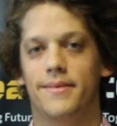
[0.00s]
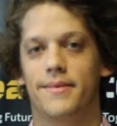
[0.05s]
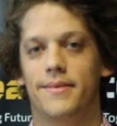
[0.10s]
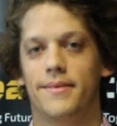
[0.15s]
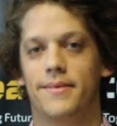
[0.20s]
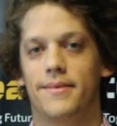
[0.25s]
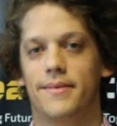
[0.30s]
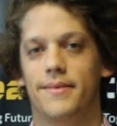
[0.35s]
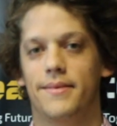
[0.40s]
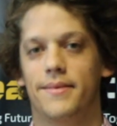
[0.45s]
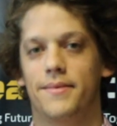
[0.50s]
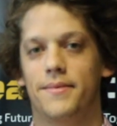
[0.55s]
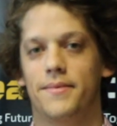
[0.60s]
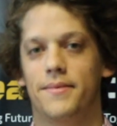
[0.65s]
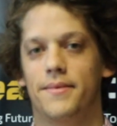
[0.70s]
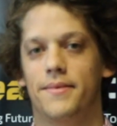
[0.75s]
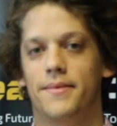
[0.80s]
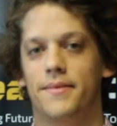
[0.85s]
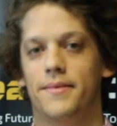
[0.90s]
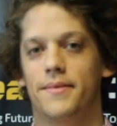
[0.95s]

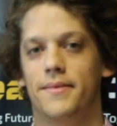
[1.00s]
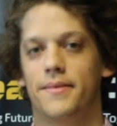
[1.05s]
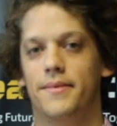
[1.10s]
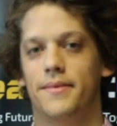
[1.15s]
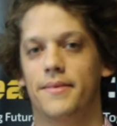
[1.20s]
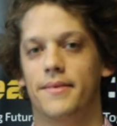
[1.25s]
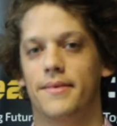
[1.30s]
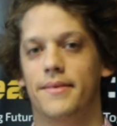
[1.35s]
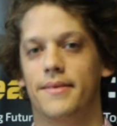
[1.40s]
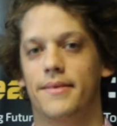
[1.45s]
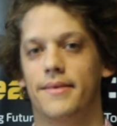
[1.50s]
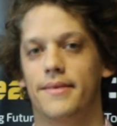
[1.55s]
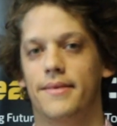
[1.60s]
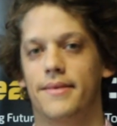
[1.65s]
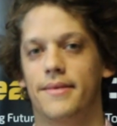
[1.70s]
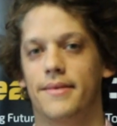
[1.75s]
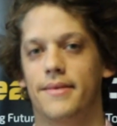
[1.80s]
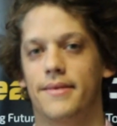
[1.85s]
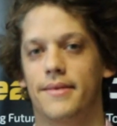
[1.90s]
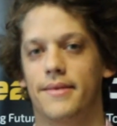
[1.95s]

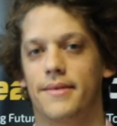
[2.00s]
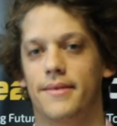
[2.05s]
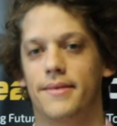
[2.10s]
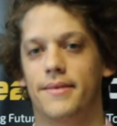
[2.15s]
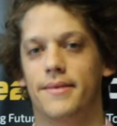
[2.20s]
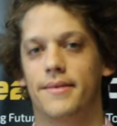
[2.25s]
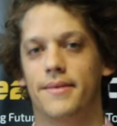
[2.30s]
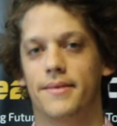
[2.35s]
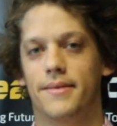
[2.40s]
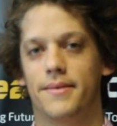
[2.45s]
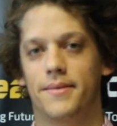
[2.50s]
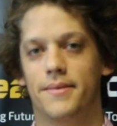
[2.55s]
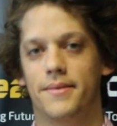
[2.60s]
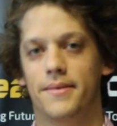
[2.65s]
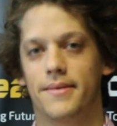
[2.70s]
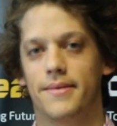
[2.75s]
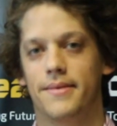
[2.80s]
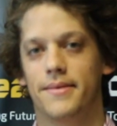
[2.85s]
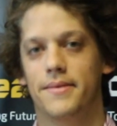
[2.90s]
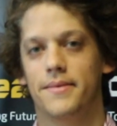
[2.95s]

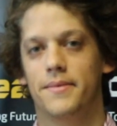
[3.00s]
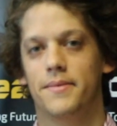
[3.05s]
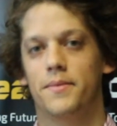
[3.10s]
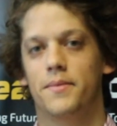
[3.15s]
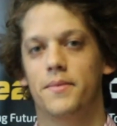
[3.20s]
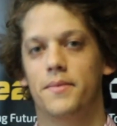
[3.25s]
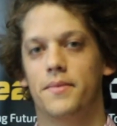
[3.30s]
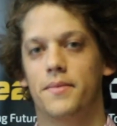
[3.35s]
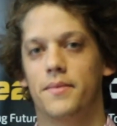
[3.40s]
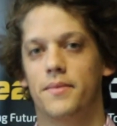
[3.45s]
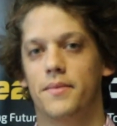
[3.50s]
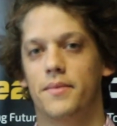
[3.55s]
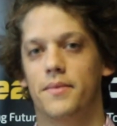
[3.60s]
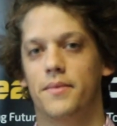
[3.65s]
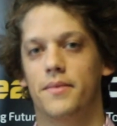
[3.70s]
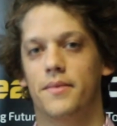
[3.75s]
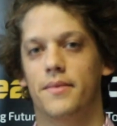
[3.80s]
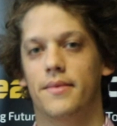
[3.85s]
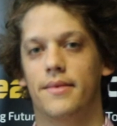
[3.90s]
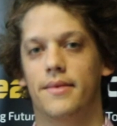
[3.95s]

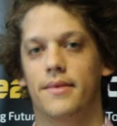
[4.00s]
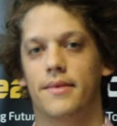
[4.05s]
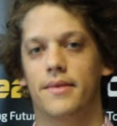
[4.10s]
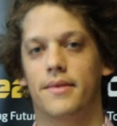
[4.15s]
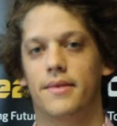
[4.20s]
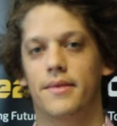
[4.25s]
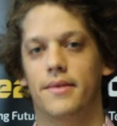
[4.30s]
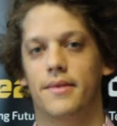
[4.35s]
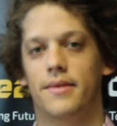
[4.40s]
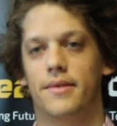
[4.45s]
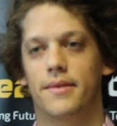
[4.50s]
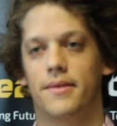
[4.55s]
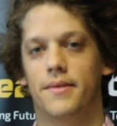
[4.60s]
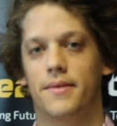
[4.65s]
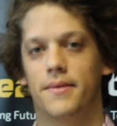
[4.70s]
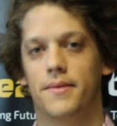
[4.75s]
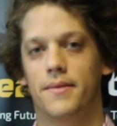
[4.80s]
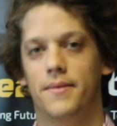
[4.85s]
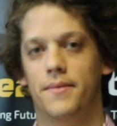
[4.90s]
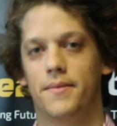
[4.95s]

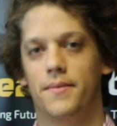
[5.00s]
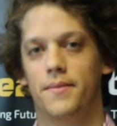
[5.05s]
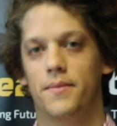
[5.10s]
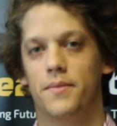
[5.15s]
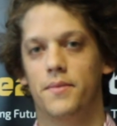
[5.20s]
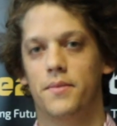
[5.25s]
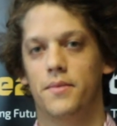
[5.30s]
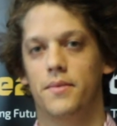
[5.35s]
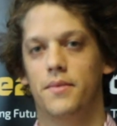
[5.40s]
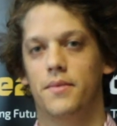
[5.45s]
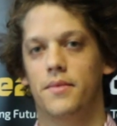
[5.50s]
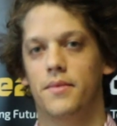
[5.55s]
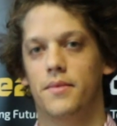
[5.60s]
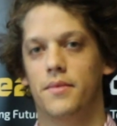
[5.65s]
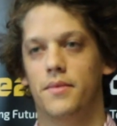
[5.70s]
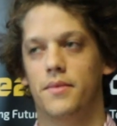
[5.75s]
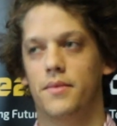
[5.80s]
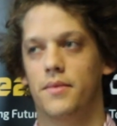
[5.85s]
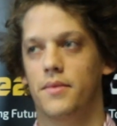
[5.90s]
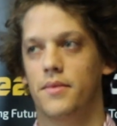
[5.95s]

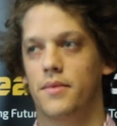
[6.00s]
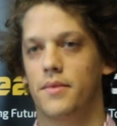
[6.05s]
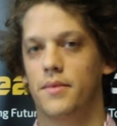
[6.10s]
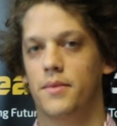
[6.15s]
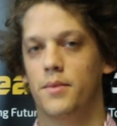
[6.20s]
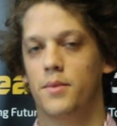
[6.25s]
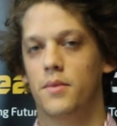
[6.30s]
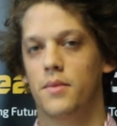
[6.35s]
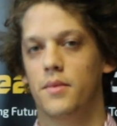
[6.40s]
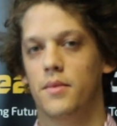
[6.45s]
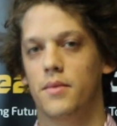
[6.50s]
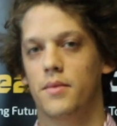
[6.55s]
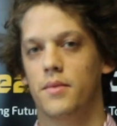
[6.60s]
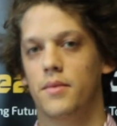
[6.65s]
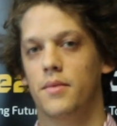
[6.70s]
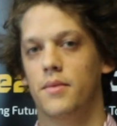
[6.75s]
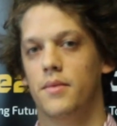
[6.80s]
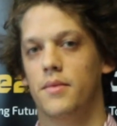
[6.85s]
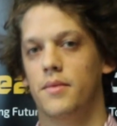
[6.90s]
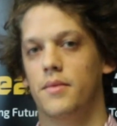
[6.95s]

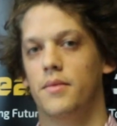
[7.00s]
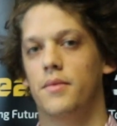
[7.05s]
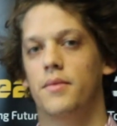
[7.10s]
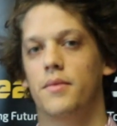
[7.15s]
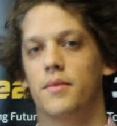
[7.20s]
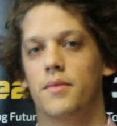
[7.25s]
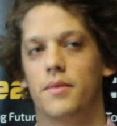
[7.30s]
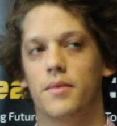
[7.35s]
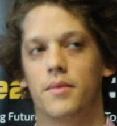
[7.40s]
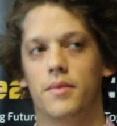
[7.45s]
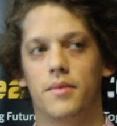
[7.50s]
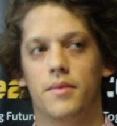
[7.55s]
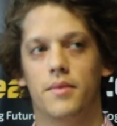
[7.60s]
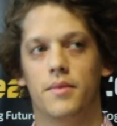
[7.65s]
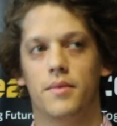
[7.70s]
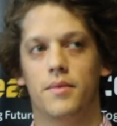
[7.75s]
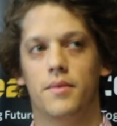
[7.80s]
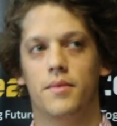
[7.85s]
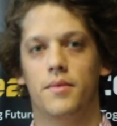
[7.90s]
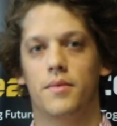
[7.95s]
The person shown says nothing.